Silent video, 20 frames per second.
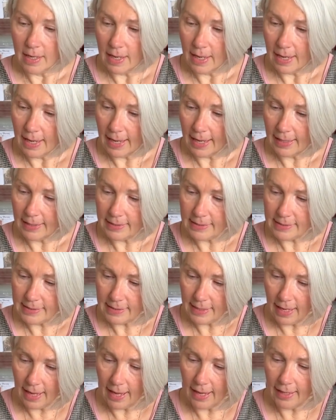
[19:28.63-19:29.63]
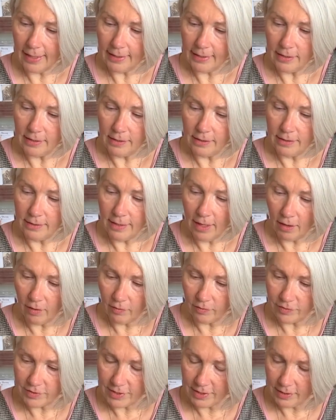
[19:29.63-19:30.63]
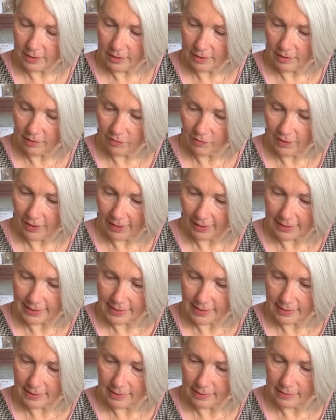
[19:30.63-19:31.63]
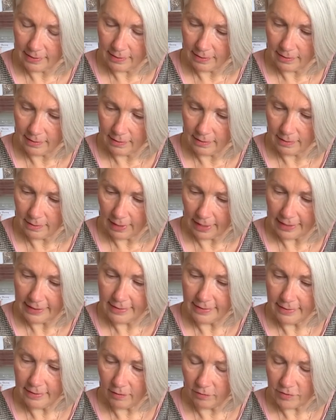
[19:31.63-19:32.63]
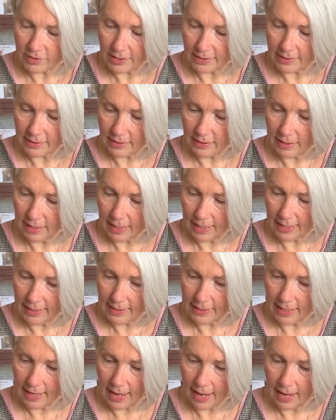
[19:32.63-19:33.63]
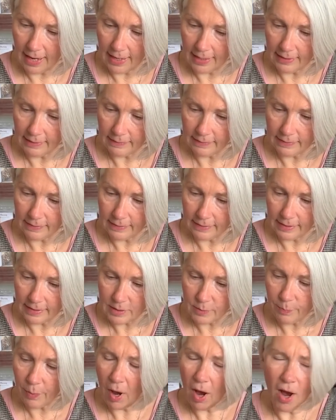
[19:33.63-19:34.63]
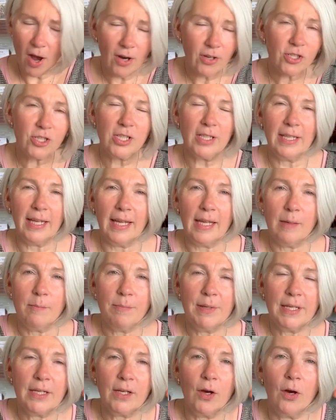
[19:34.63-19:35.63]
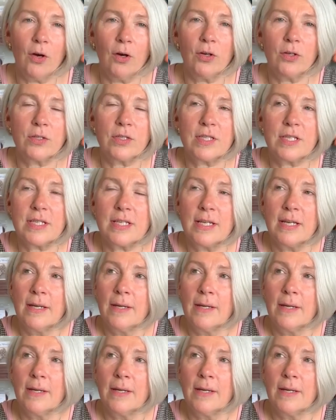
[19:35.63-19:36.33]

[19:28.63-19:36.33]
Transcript: And I loved the effect. I loved it. And it's partially because